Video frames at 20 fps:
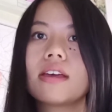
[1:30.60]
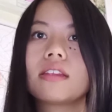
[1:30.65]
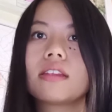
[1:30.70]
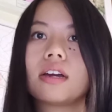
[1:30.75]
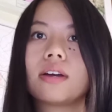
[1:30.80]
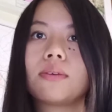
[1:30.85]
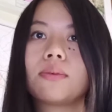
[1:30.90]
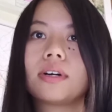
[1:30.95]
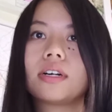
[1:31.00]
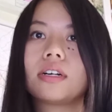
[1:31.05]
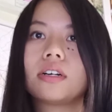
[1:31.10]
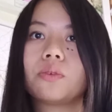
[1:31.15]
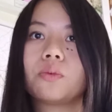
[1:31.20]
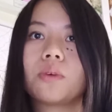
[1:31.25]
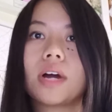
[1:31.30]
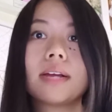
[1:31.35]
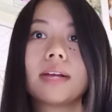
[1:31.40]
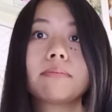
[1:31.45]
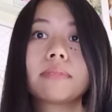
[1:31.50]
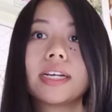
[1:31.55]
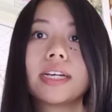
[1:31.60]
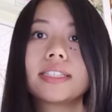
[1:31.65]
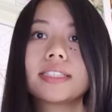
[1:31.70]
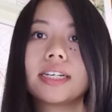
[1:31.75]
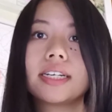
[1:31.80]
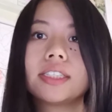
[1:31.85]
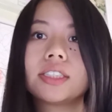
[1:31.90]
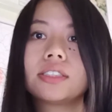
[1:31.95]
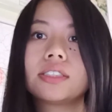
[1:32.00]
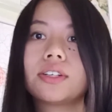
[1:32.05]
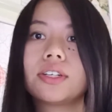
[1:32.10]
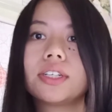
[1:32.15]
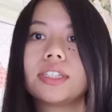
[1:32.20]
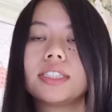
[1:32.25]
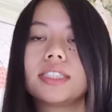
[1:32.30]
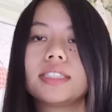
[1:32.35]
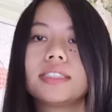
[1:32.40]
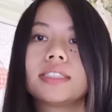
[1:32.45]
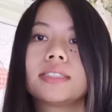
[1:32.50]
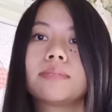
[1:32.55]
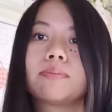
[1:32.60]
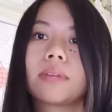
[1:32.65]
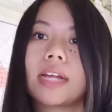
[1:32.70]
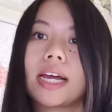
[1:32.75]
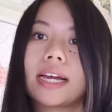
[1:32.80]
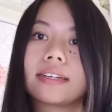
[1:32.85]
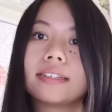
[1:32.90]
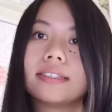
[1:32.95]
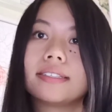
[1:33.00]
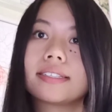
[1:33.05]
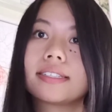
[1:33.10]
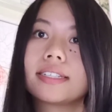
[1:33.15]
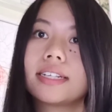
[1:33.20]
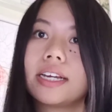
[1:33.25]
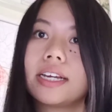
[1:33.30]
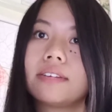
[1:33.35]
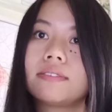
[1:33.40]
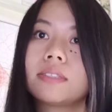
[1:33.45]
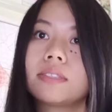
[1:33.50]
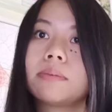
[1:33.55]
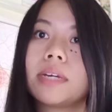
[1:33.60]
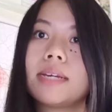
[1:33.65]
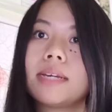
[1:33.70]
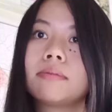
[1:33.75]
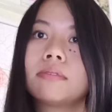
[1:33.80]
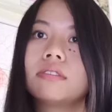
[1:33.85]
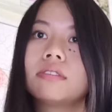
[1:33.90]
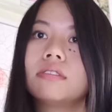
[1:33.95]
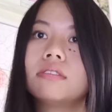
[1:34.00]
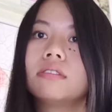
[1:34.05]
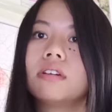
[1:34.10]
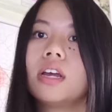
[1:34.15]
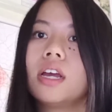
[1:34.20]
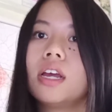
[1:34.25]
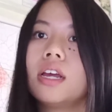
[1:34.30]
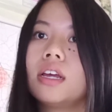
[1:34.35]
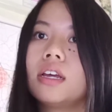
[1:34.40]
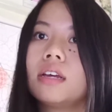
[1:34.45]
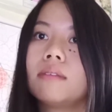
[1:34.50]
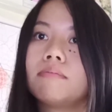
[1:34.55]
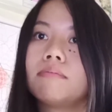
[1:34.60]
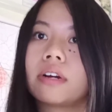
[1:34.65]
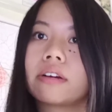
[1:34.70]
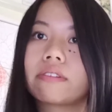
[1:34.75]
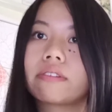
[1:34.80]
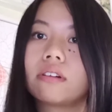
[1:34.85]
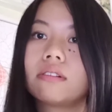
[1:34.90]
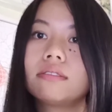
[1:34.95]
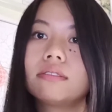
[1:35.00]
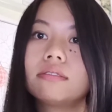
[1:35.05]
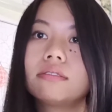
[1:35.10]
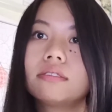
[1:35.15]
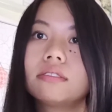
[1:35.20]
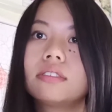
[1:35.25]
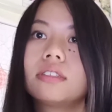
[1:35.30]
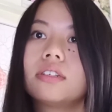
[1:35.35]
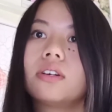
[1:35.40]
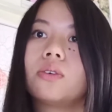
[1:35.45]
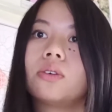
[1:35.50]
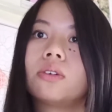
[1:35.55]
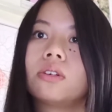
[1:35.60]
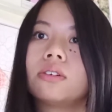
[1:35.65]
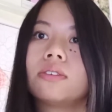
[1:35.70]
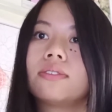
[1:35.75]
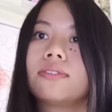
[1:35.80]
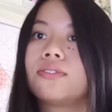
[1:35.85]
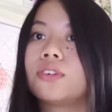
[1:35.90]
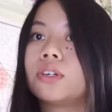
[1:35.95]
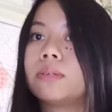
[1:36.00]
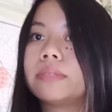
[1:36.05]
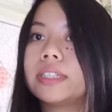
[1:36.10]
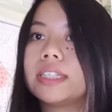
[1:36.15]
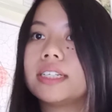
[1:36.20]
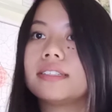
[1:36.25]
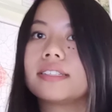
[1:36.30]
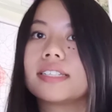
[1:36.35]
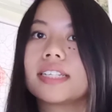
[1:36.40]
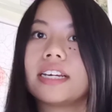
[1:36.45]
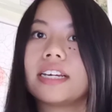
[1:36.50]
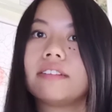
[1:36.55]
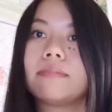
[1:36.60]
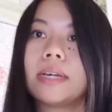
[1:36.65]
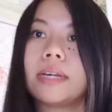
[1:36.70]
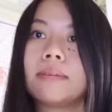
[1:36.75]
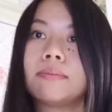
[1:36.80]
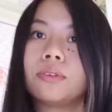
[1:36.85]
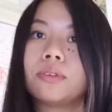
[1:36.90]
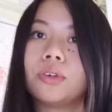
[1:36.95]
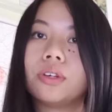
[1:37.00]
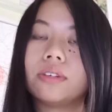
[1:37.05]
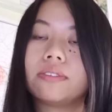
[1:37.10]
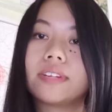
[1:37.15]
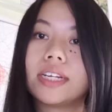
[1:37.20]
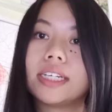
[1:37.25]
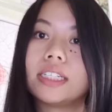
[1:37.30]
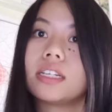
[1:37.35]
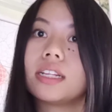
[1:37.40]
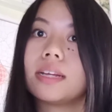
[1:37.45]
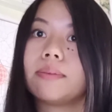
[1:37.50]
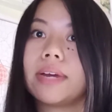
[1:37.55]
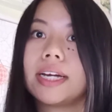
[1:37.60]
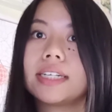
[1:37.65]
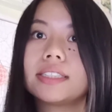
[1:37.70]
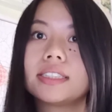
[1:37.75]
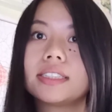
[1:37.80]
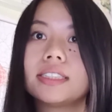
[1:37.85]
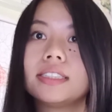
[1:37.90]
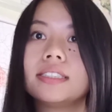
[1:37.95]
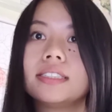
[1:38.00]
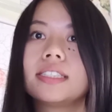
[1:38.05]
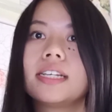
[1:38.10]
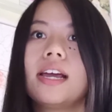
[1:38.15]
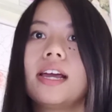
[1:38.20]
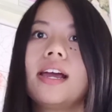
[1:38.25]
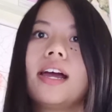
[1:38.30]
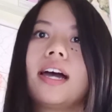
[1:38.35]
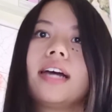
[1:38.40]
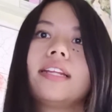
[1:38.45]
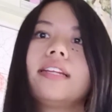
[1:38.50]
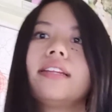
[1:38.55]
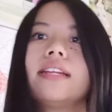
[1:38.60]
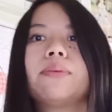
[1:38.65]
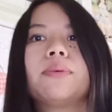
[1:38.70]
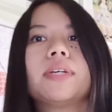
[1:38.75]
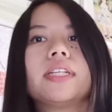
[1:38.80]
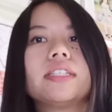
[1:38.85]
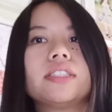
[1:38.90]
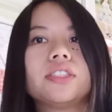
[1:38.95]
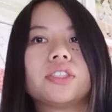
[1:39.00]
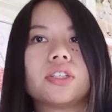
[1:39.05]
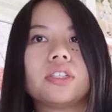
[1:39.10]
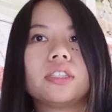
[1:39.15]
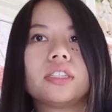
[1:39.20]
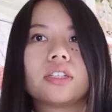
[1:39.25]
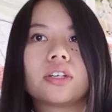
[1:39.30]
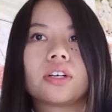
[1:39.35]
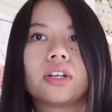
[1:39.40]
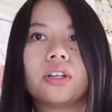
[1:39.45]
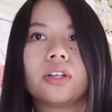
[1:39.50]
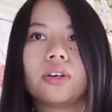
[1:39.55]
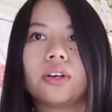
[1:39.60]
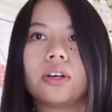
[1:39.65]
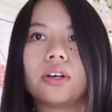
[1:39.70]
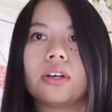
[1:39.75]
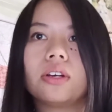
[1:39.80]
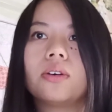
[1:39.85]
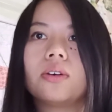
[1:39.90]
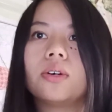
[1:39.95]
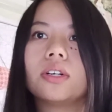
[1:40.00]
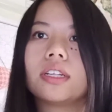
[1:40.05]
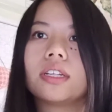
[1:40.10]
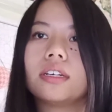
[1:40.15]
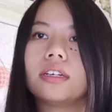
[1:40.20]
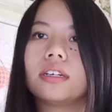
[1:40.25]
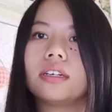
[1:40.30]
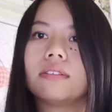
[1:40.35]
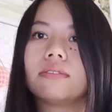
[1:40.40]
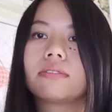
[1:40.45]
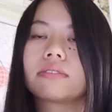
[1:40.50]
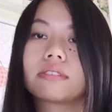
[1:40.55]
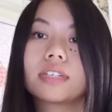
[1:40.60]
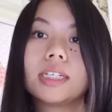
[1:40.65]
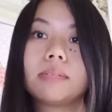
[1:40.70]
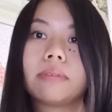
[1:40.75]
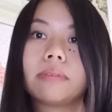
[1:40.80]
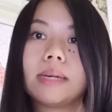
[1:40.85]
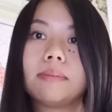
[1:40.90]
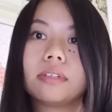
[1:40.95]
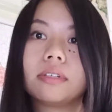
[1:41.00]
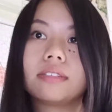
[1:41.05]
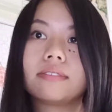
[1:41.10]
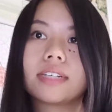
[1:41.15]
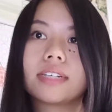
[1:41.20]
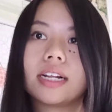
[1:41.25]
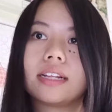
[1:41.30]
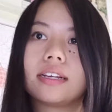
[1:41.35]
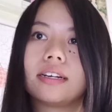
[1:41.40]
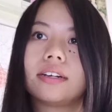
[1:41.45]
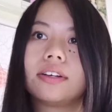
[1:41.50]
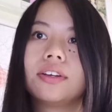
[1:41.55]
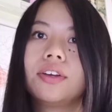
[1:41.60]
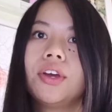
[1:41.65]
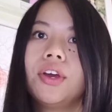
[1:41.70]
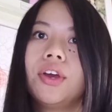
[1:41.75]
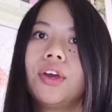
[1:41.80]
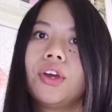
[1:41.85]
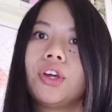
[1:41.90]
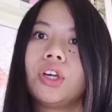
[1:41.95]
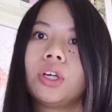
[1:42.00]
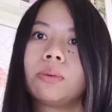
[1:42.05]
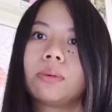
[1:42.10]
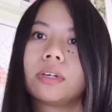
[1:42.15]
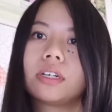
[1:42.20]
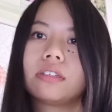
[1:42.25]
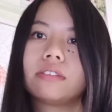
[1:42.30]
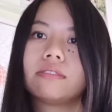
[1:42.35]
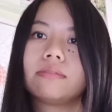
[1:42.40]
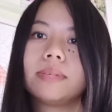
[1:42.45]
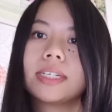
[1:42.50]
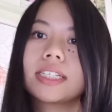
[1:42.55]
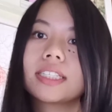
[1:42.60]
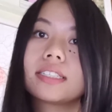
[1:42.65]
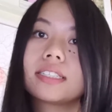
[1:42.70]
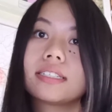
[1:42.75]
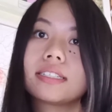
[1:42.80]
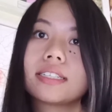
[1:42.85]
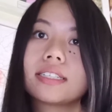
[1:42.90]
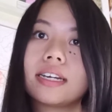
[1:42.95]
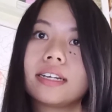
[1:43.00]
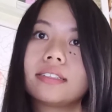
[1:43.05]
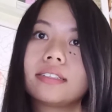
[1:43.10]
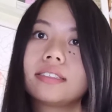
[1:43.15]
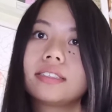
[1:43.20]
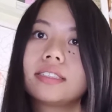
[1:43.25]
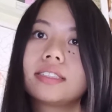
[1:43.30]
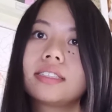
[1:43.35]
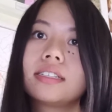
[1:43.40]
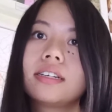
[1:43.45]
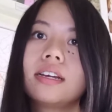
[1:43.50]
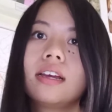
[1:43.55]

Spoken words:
There were white plantation owners, black enslaved people, marron, or formerly enslaved people who fled to the mountains, and then there were the gens de couleur, or the free people of colour, who were of mixed descent,